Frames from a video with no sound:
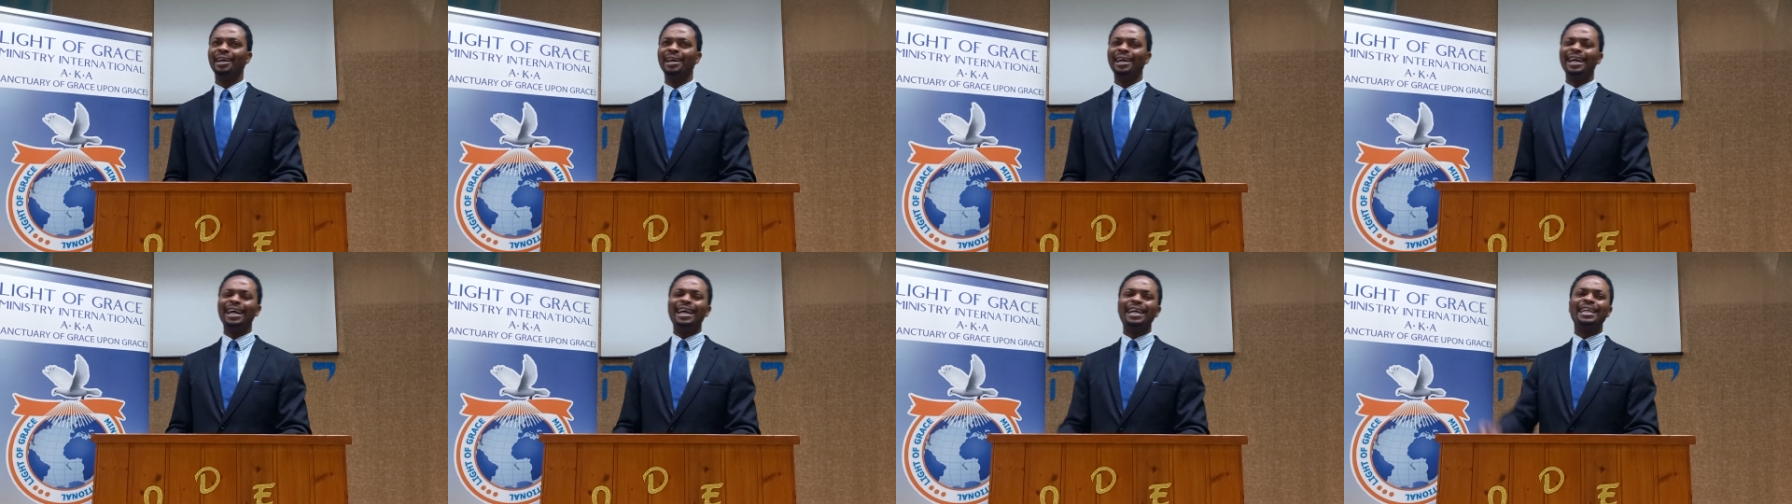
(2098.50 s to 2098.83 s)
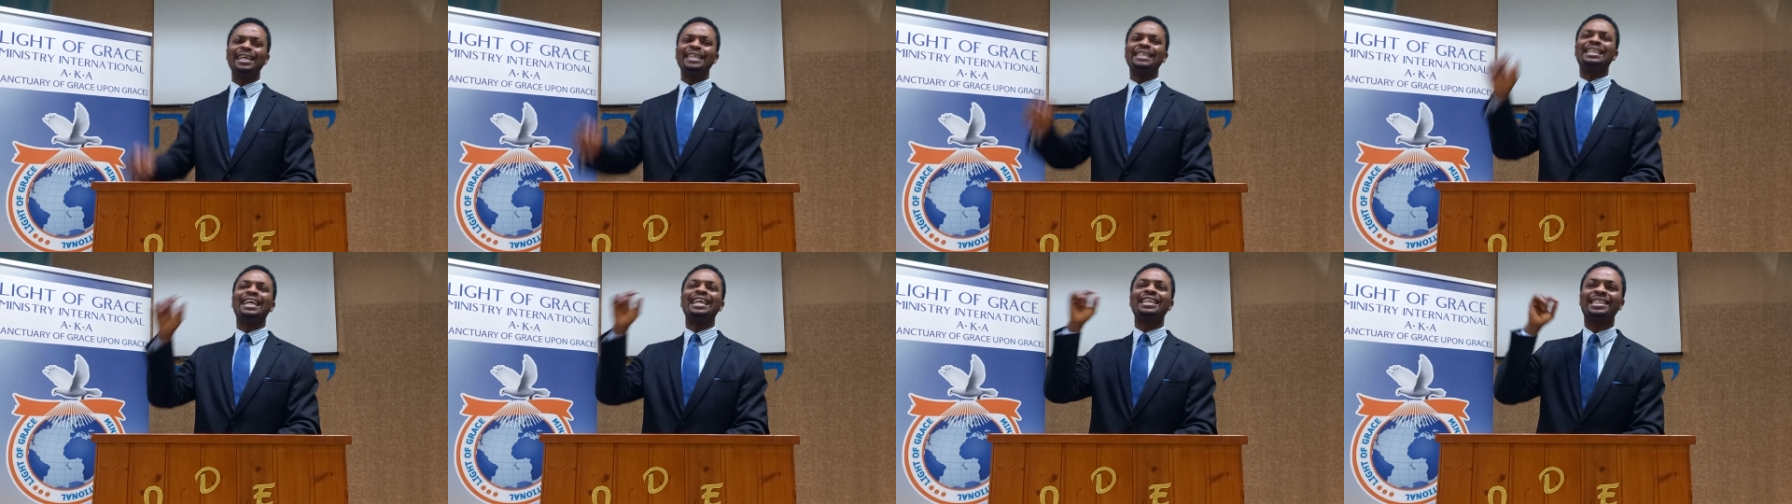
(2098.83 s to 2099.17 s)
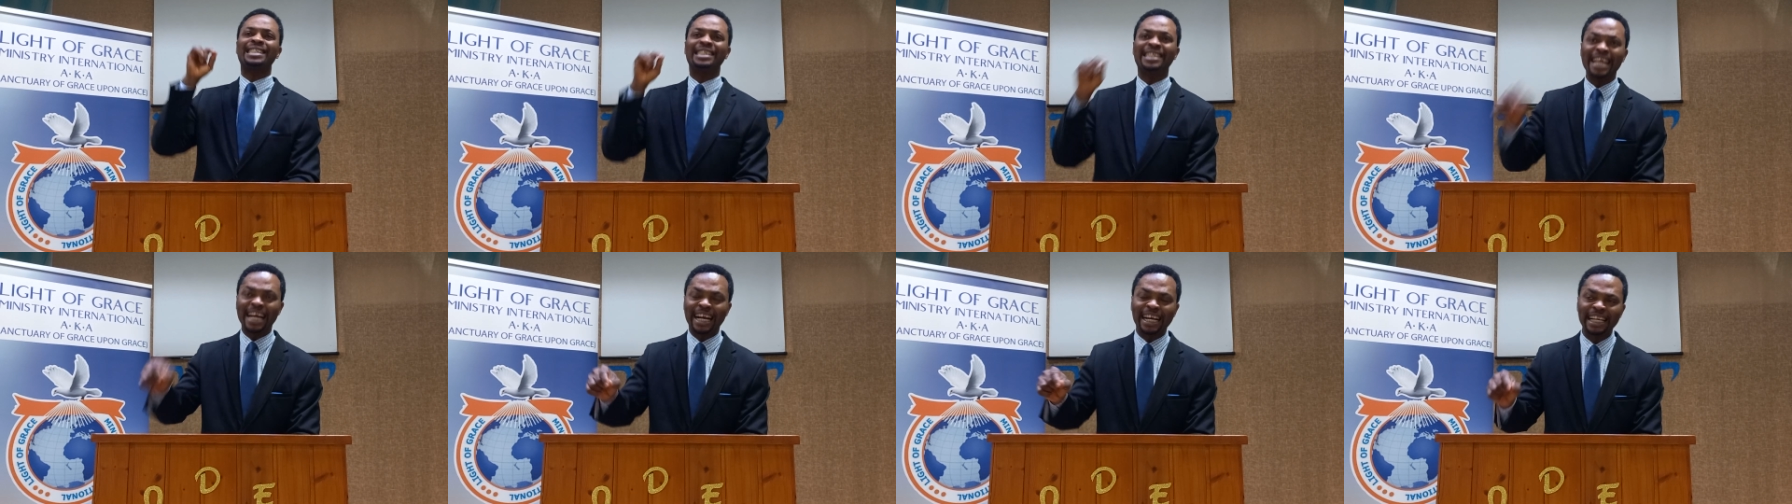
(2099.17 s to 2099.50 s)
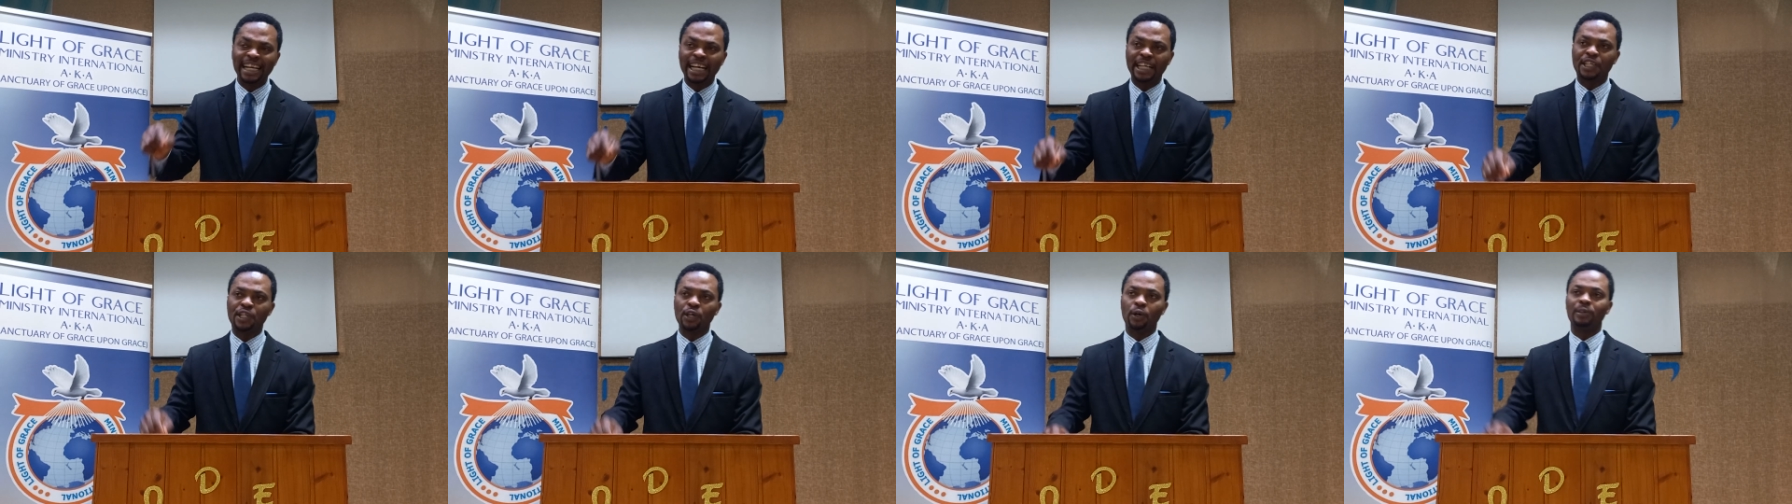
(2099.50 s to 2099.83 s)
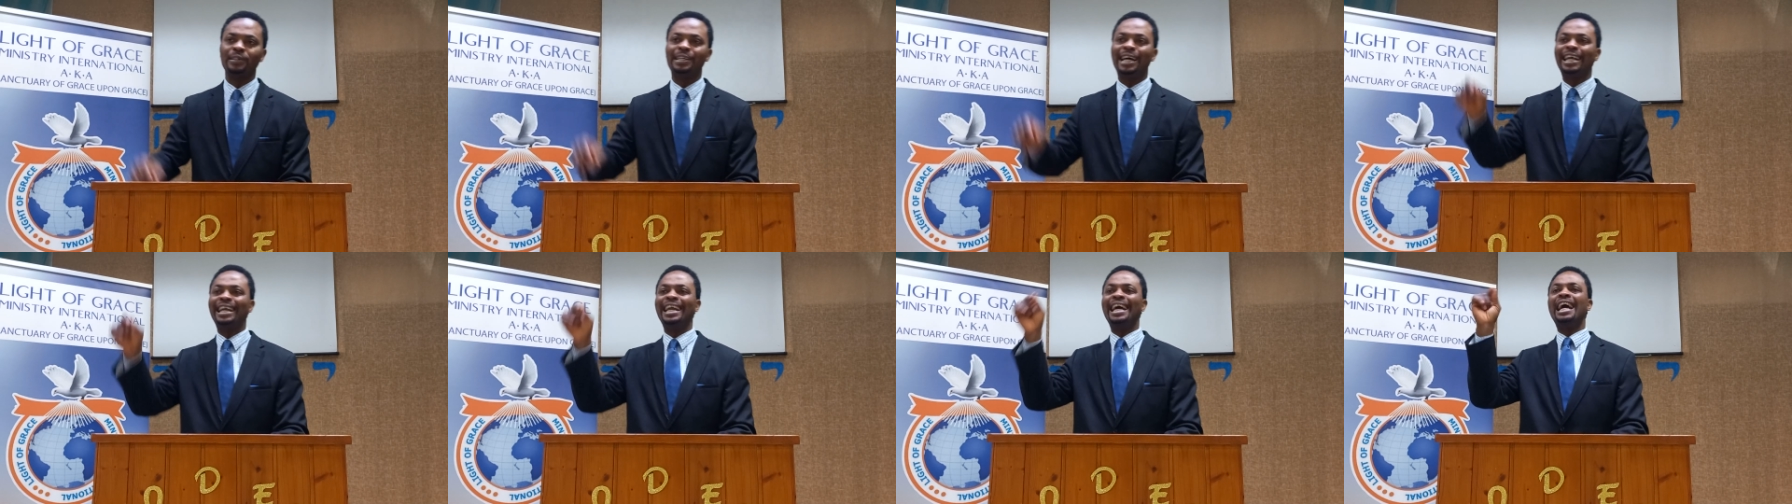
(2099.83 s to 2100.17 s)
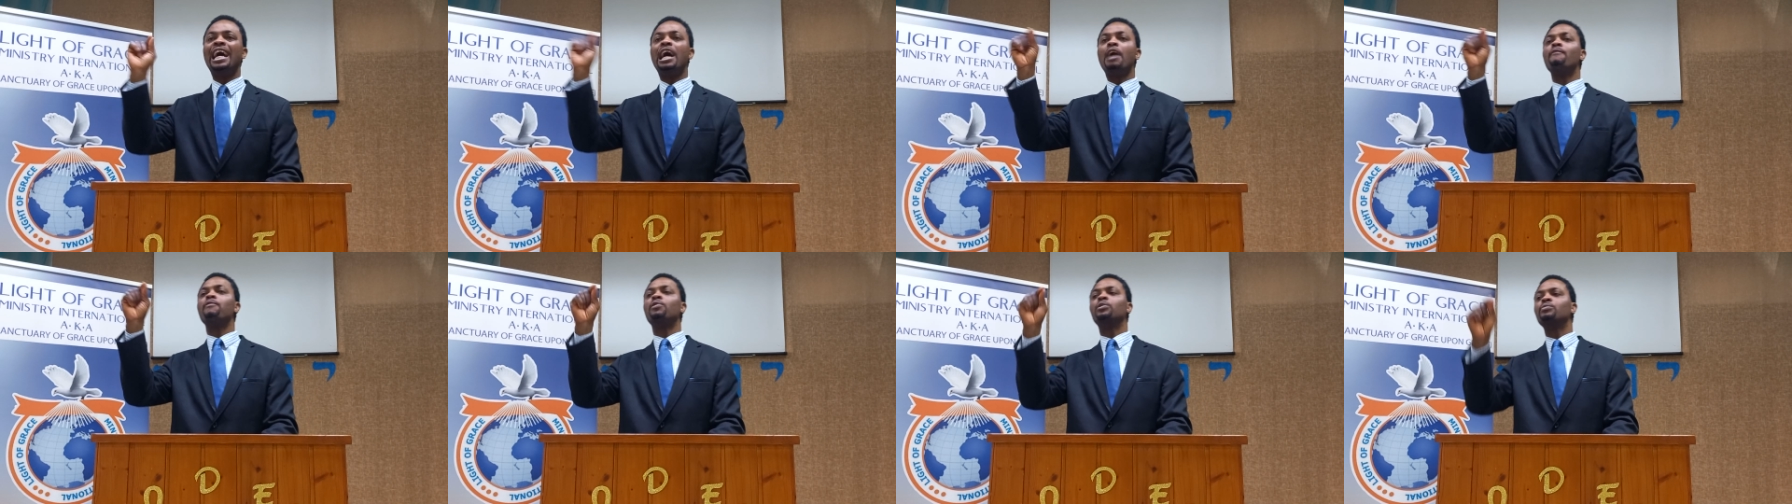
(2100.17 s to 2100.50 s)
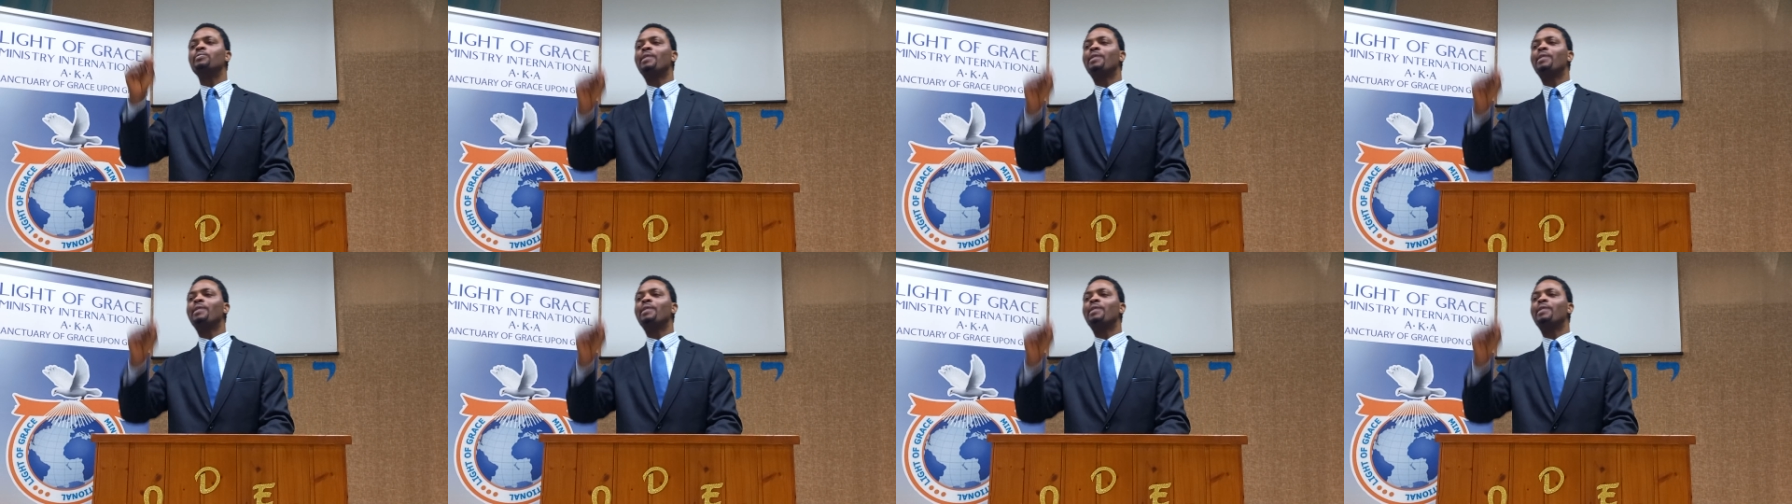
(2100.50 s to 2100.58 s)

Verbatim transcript: It is the signature that heaven